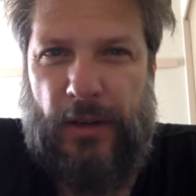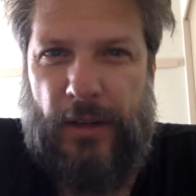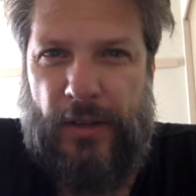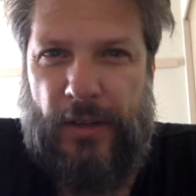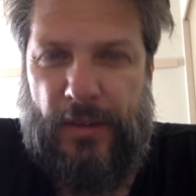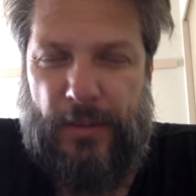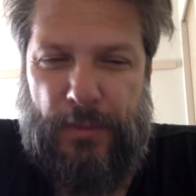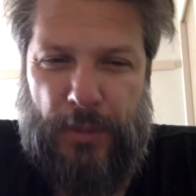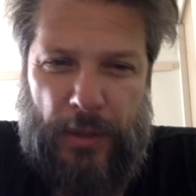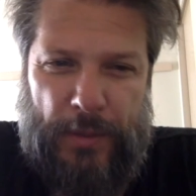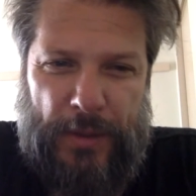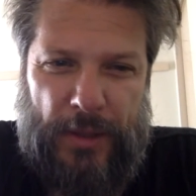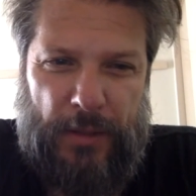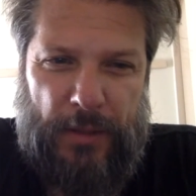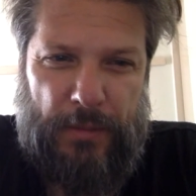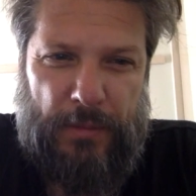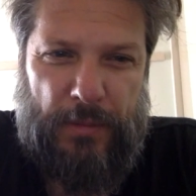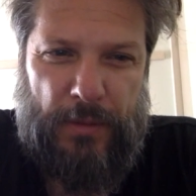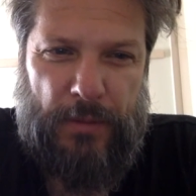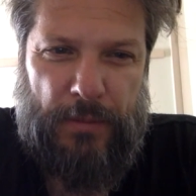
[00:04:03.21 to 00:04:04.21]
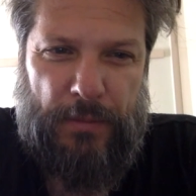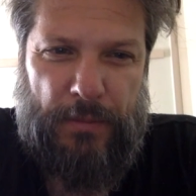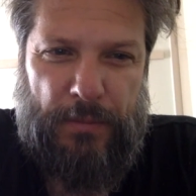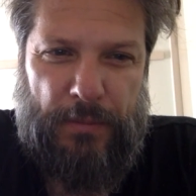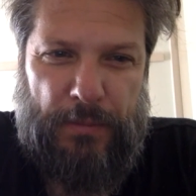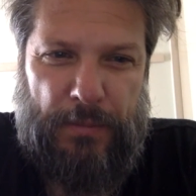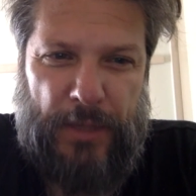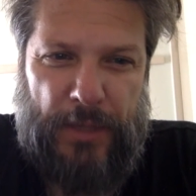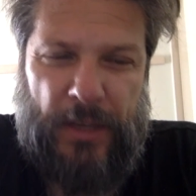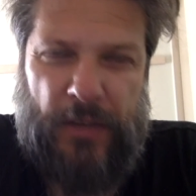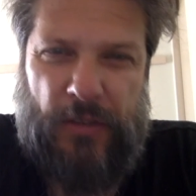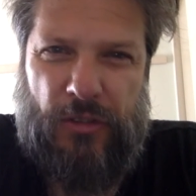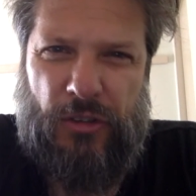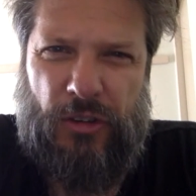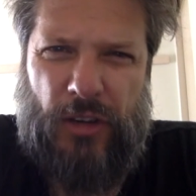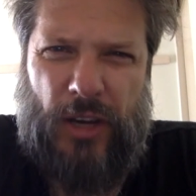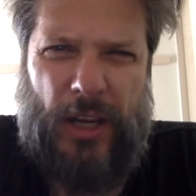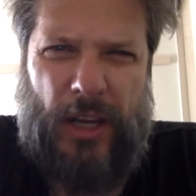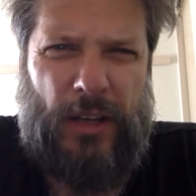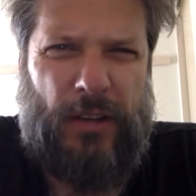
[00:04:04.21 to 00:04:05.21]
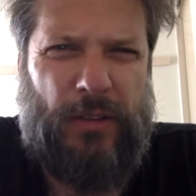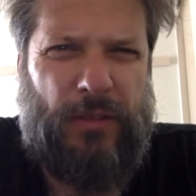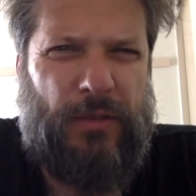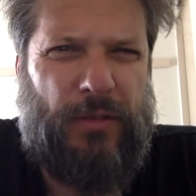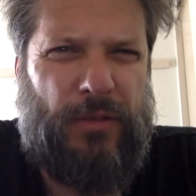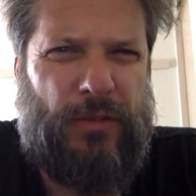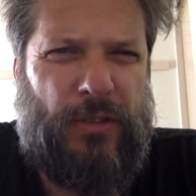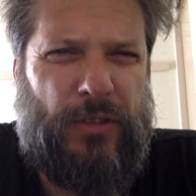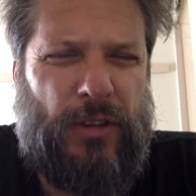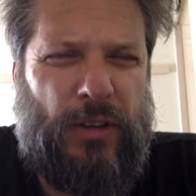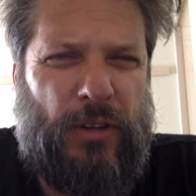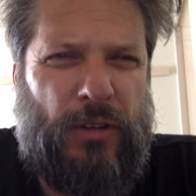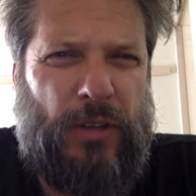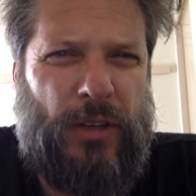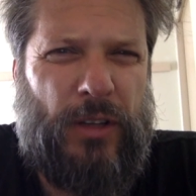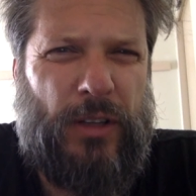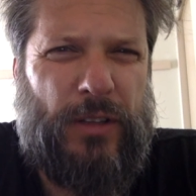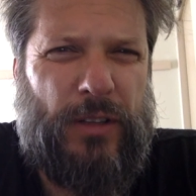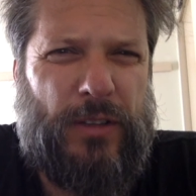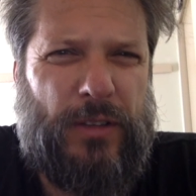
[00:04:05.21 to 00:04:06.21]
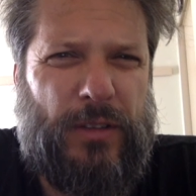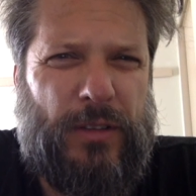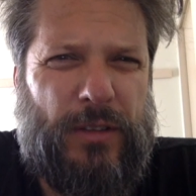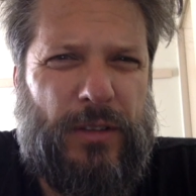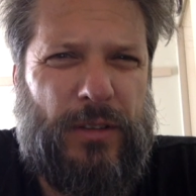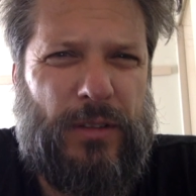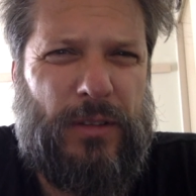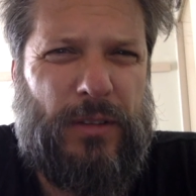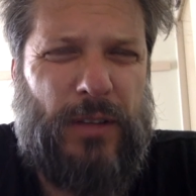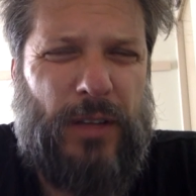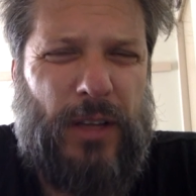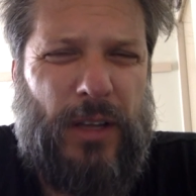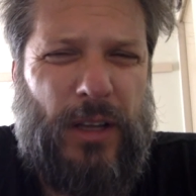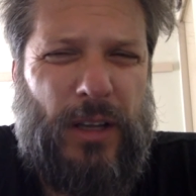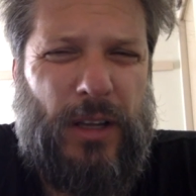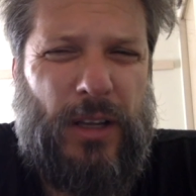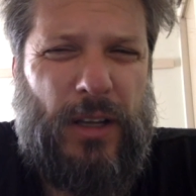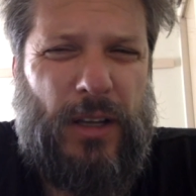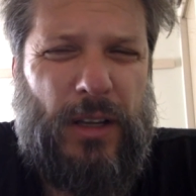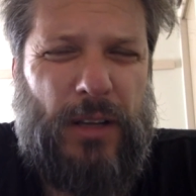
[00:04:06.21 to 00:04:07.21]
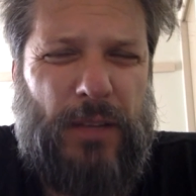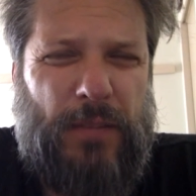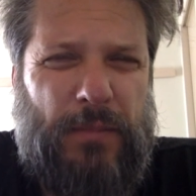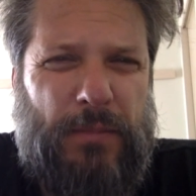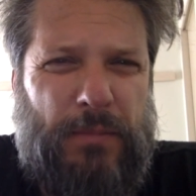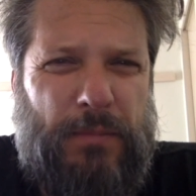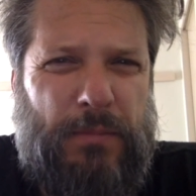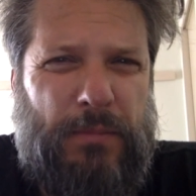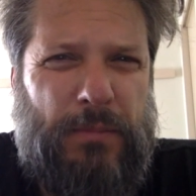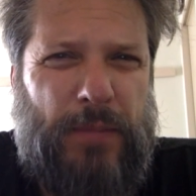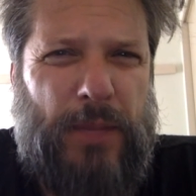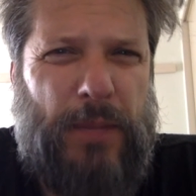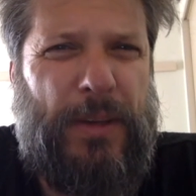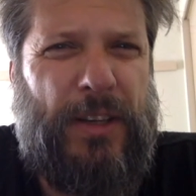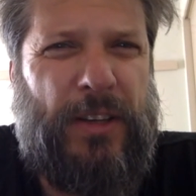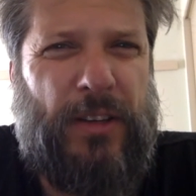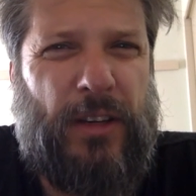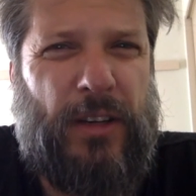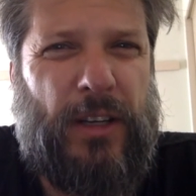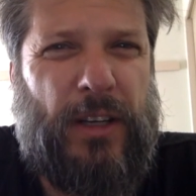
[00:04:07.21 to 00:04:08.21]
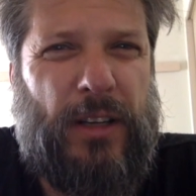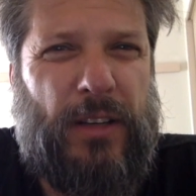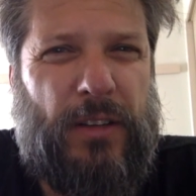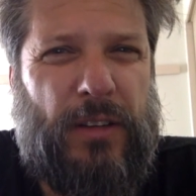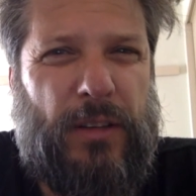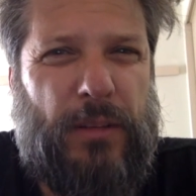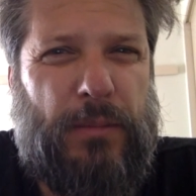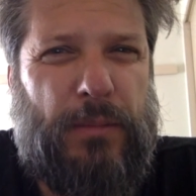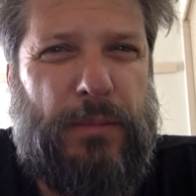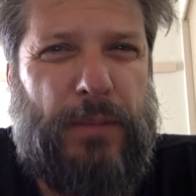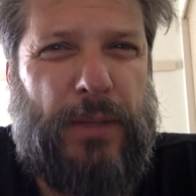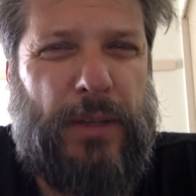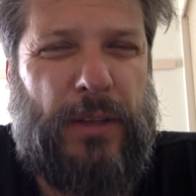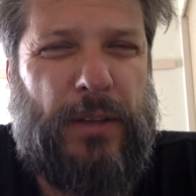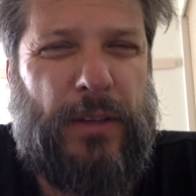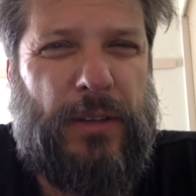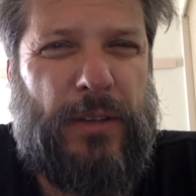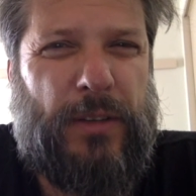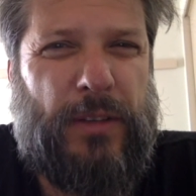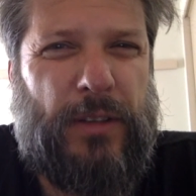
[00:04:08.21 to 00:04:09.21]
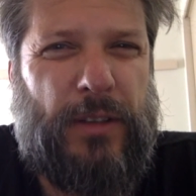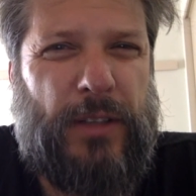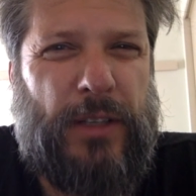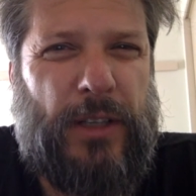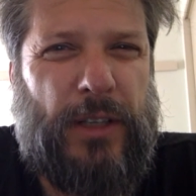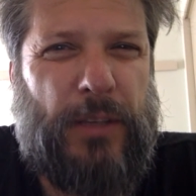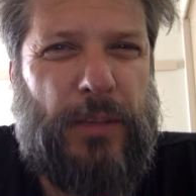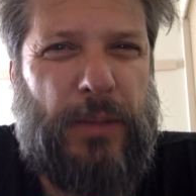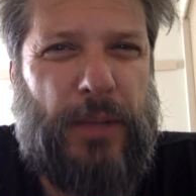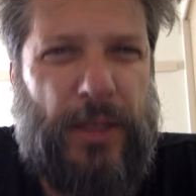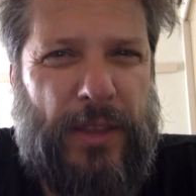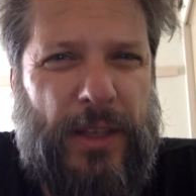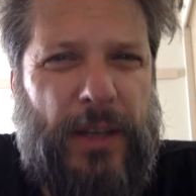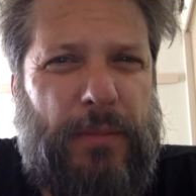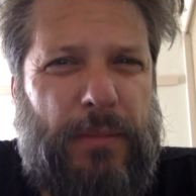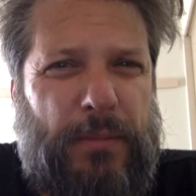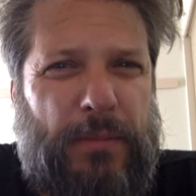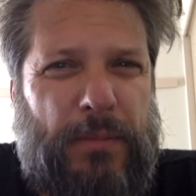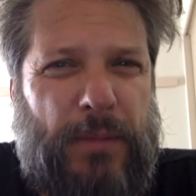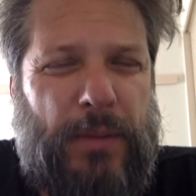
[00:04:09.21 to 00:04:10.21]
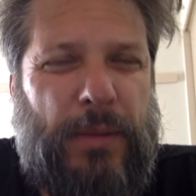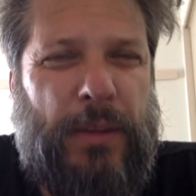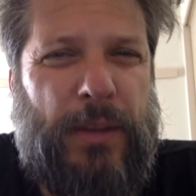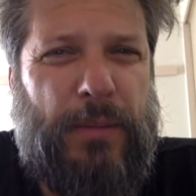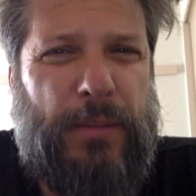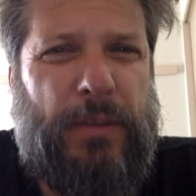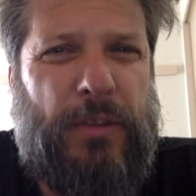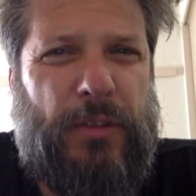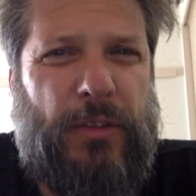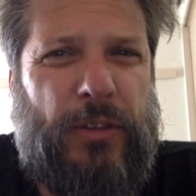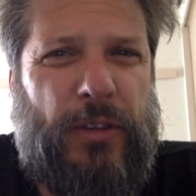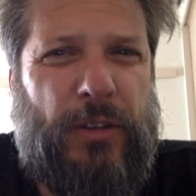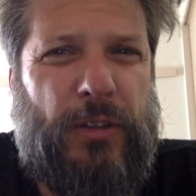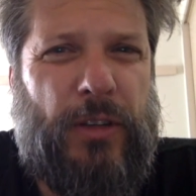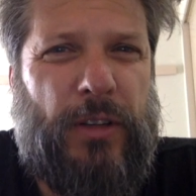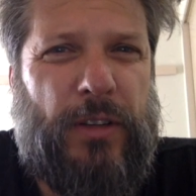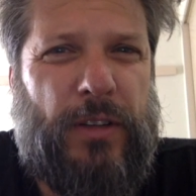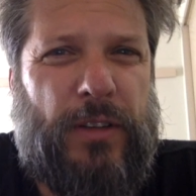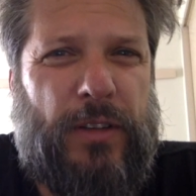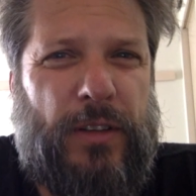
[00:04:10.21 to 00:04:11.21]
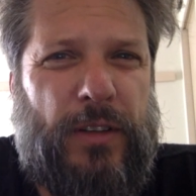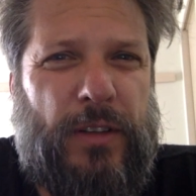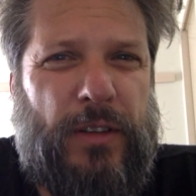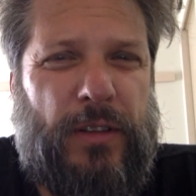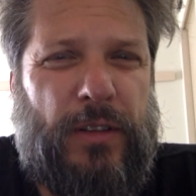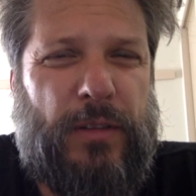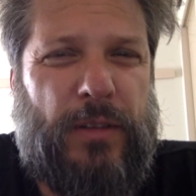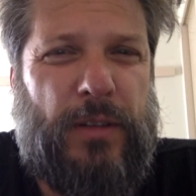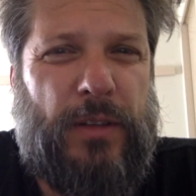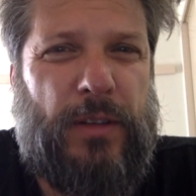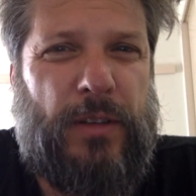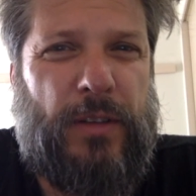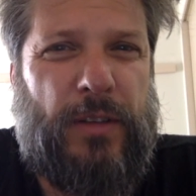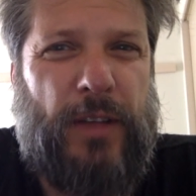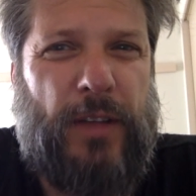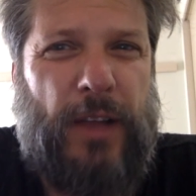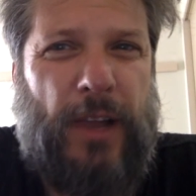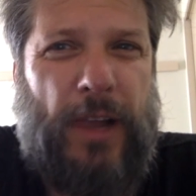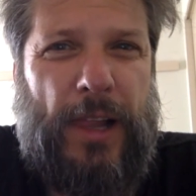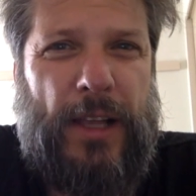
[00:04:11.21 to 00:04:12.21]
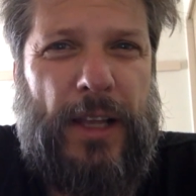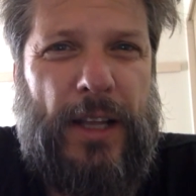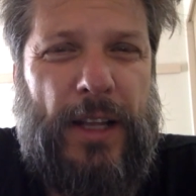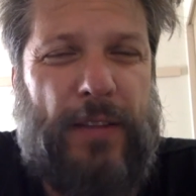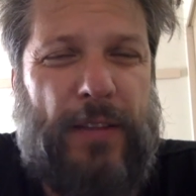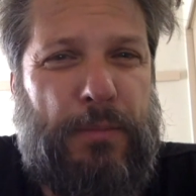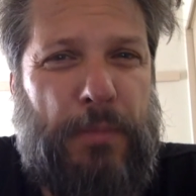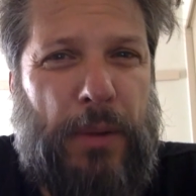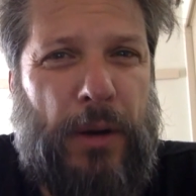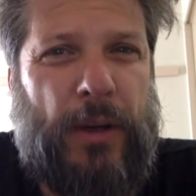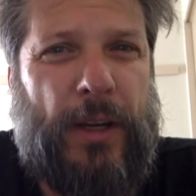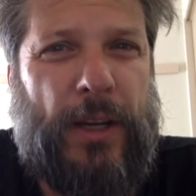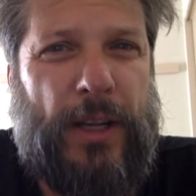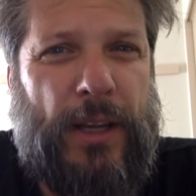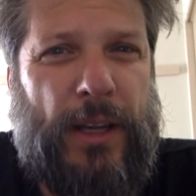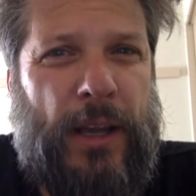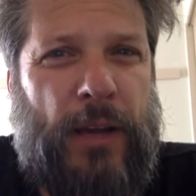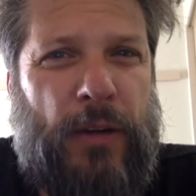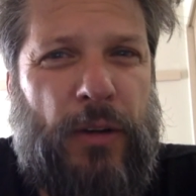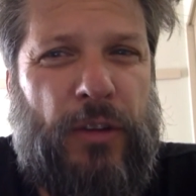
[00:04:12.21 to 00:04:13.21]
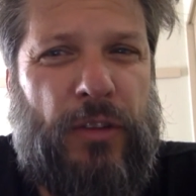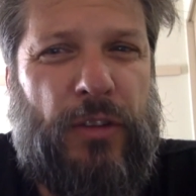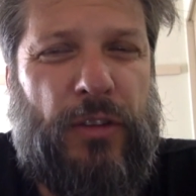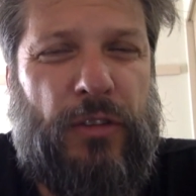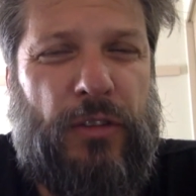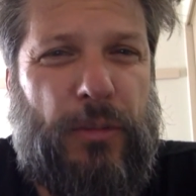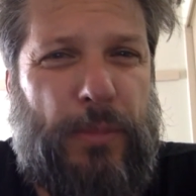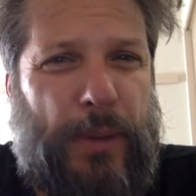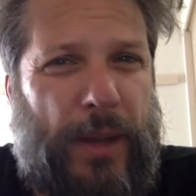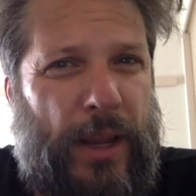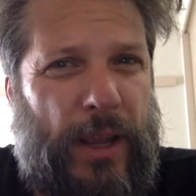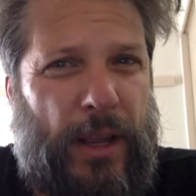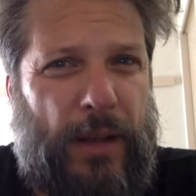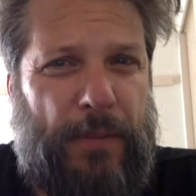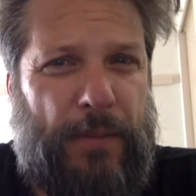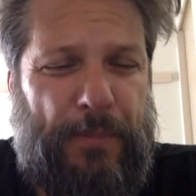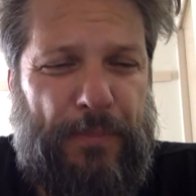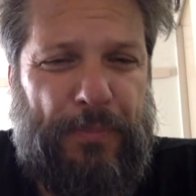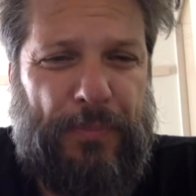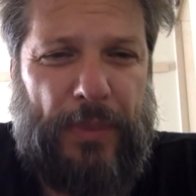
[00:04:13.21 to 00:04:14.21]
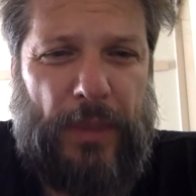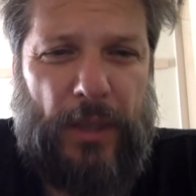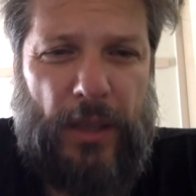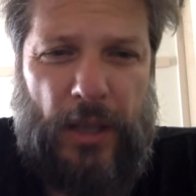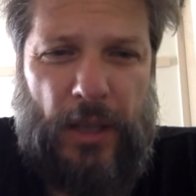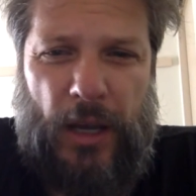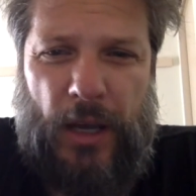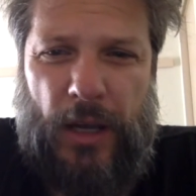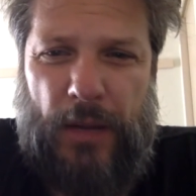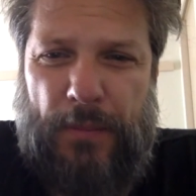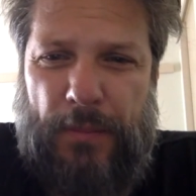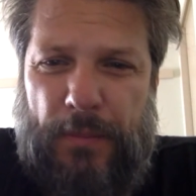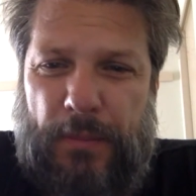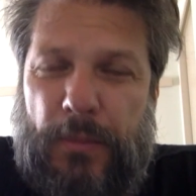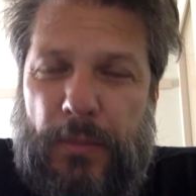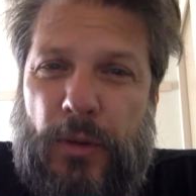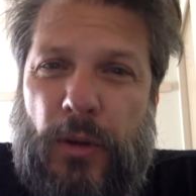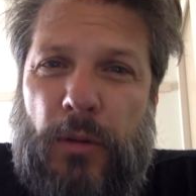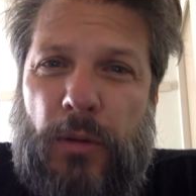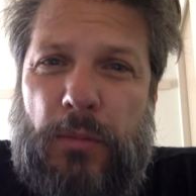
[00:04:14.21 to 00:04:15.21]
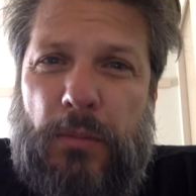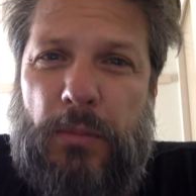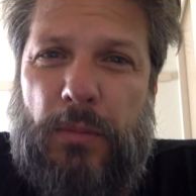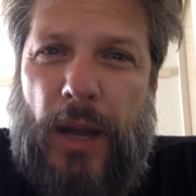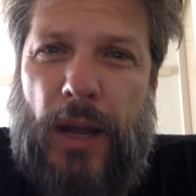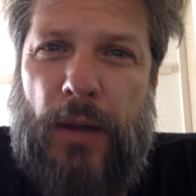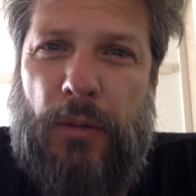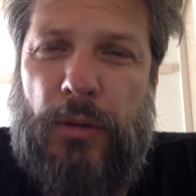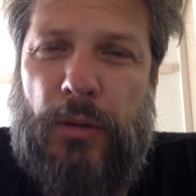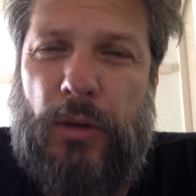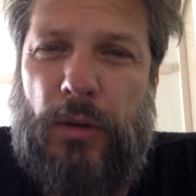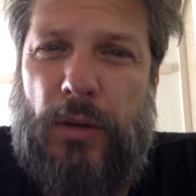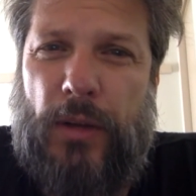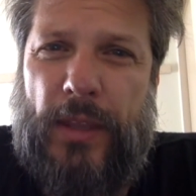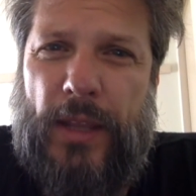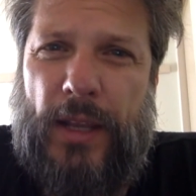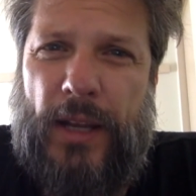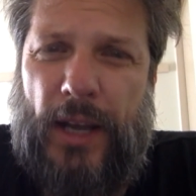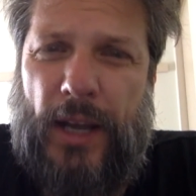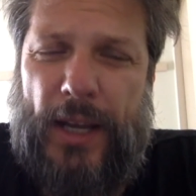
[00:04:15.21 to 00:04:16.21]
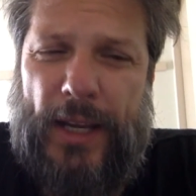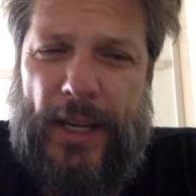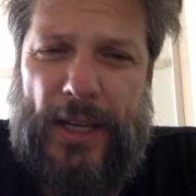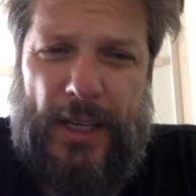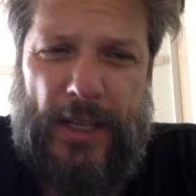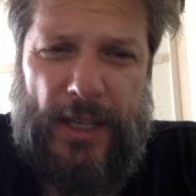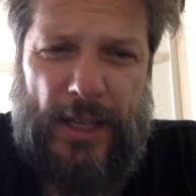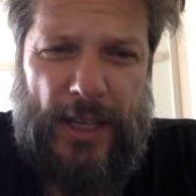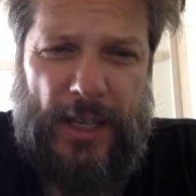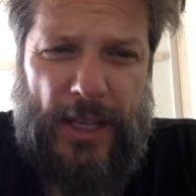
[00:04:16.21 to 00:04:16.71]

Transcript: It's probably the, the biggest chain of donuts. Maybe Dunkin' is a little bigger still here, but I think I think Mr. Donuts is is its market now is in Japan. Um, so I will go on that hike.